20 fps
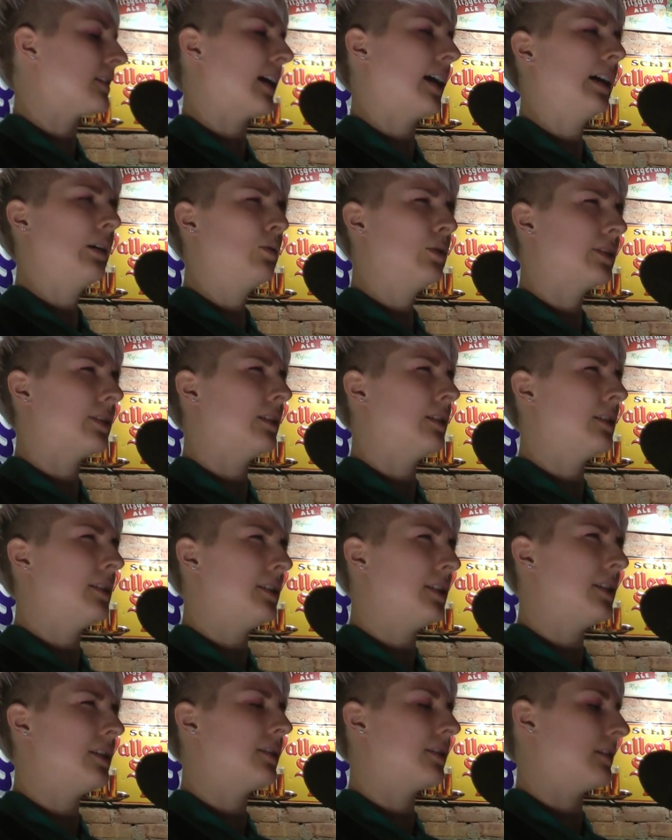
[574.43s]
I was
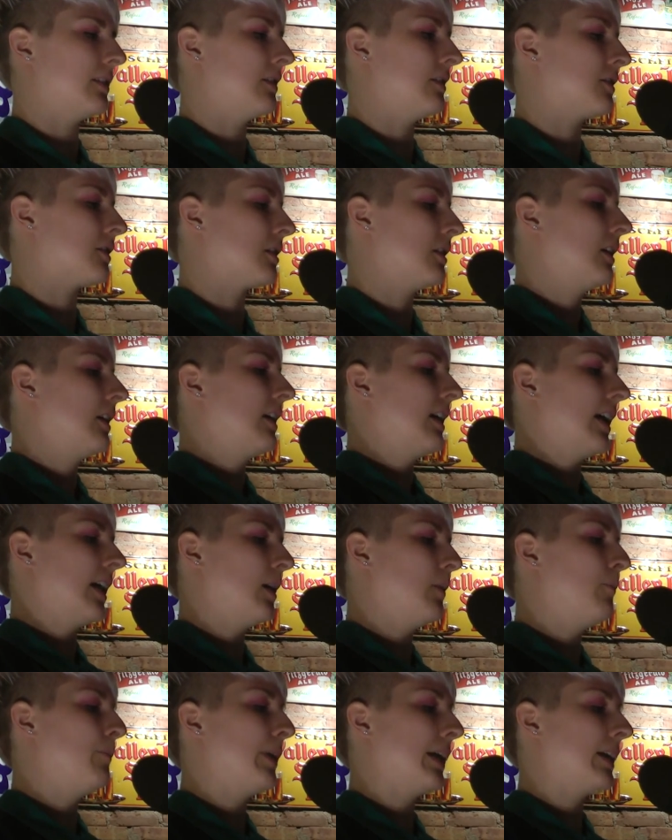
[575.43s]
indecent and
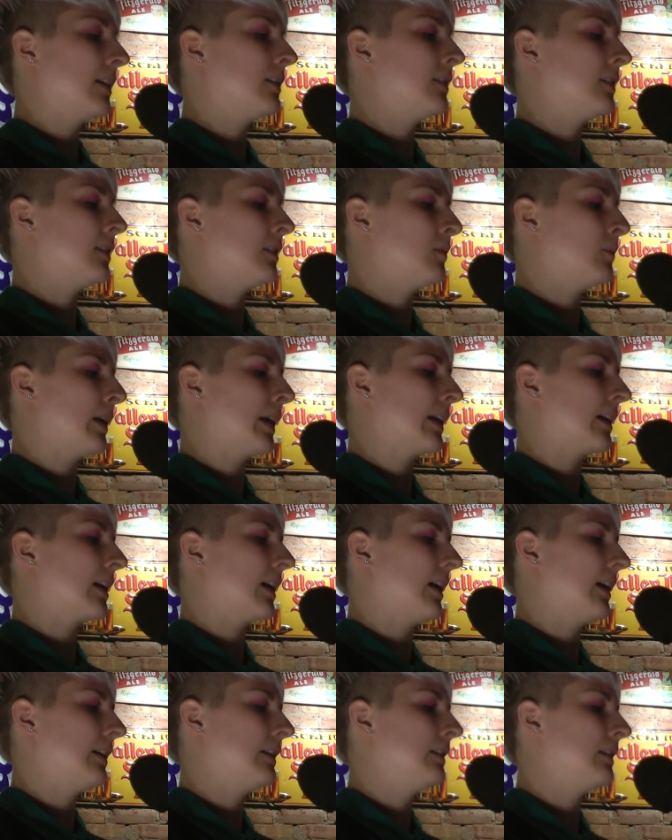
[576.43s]
abandoned my
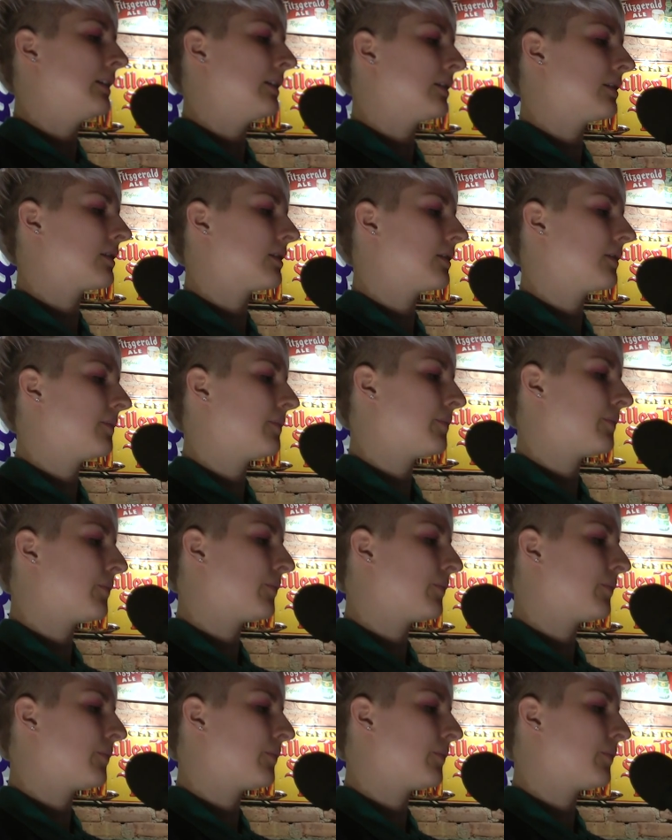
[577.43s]
kindness.